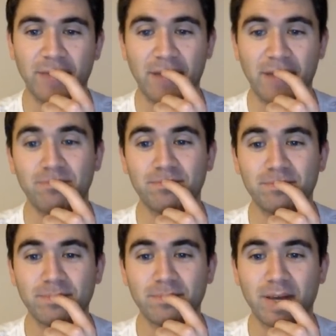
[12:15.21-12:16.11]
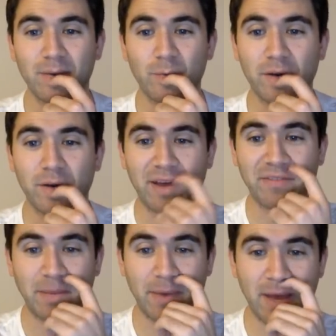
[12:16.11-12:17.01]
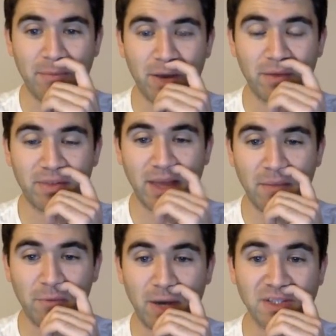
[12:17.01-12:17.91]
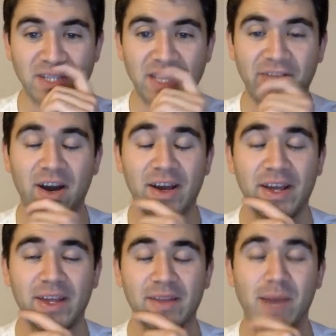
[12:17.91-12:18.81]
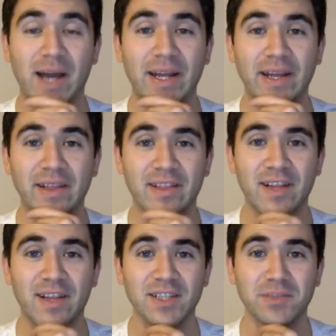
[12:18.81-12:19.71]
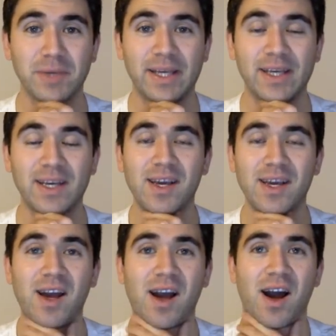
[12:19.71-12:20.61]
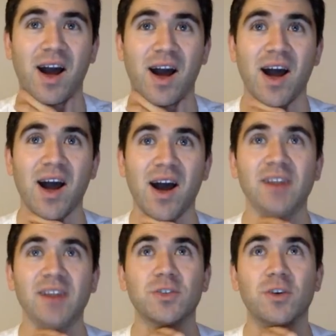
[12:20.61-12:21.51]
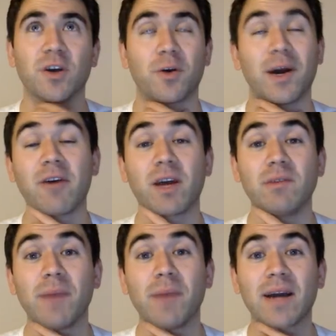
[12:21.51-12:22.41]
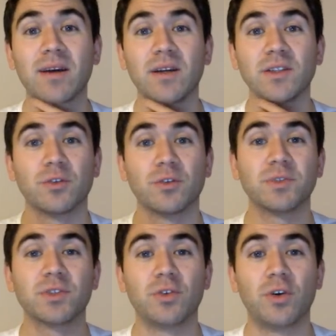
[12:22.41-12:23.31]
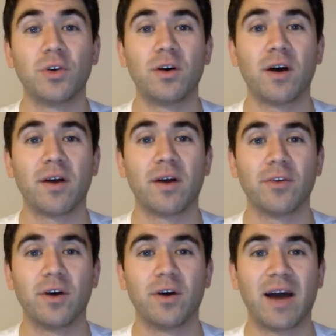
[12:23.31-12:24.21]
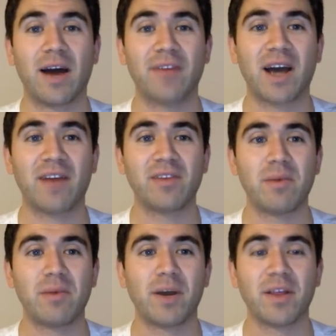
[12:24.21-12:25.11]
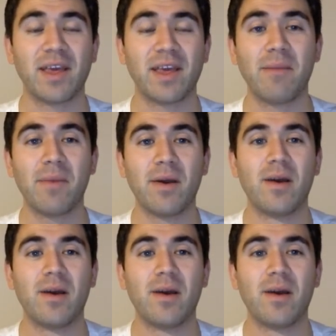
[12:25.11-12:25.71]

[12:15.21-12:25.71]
Yep. Why do I have Depay in my team? Well, Steve, I panicked last week. I saw Aguero coming back. I saw him score. I thought I have to have him in my team.